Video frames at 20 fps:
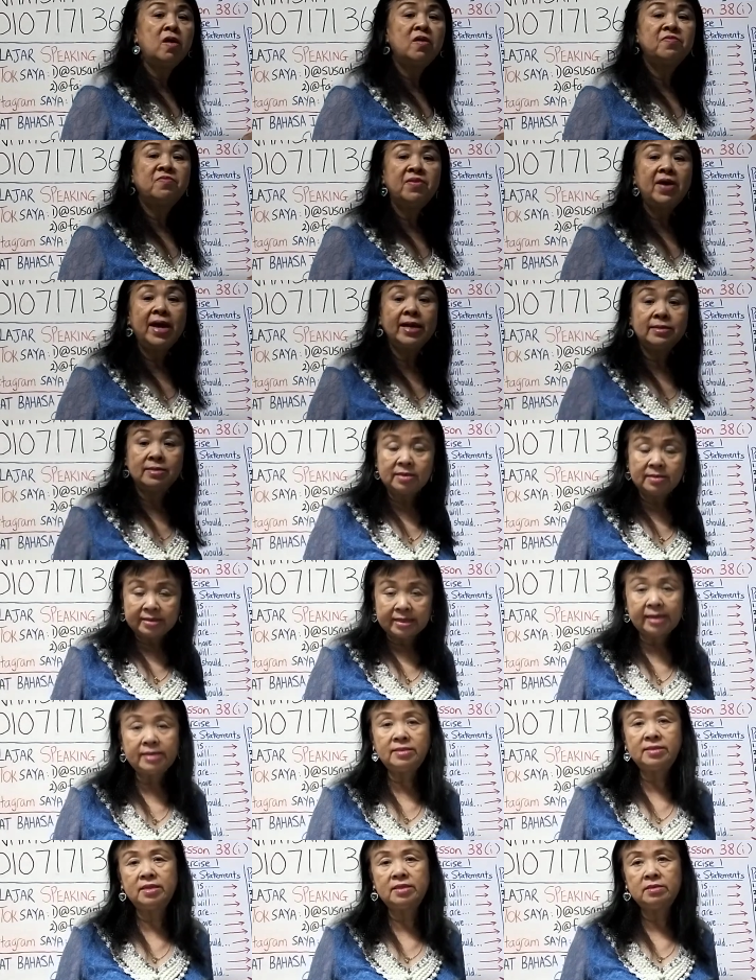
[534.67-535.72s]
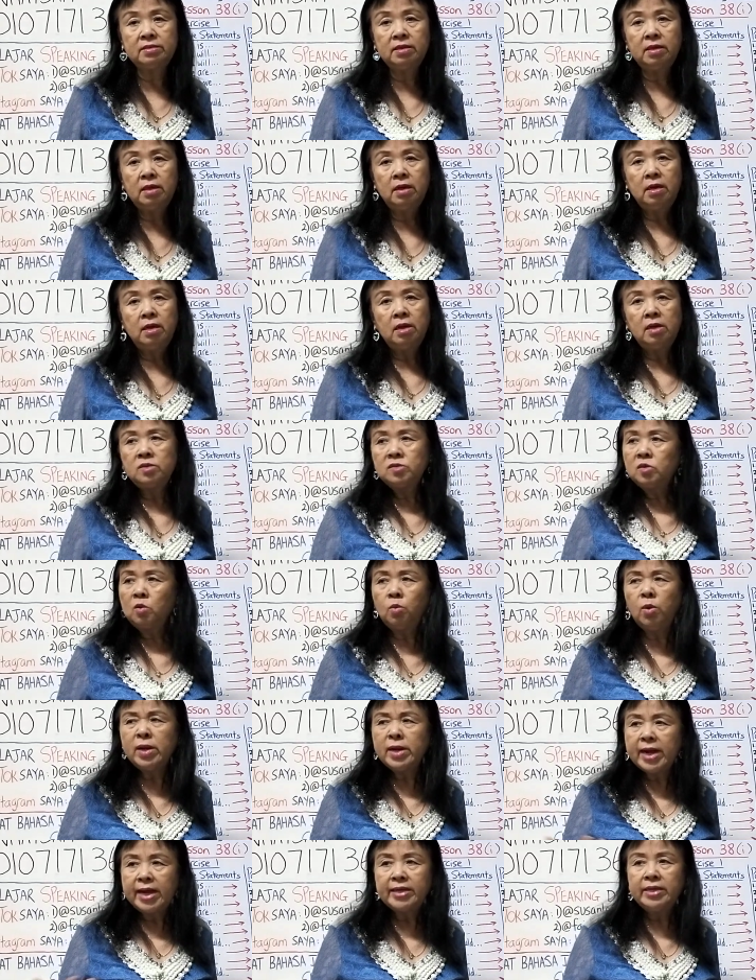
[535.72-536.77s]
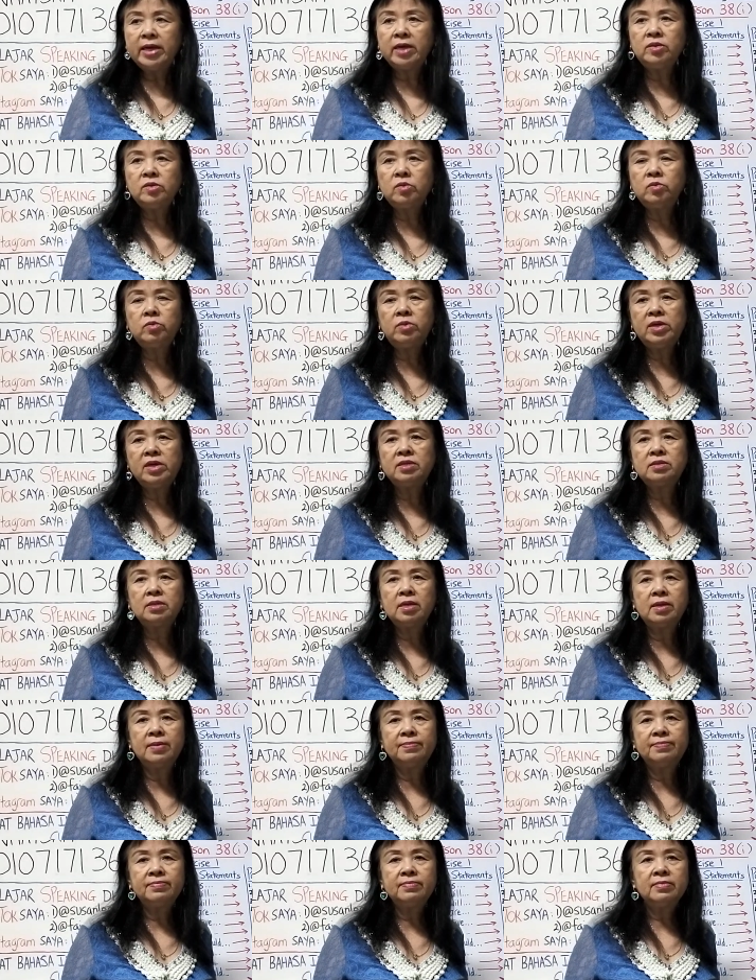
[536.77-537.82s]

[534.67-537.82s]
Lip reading: of exercises. So what I can do is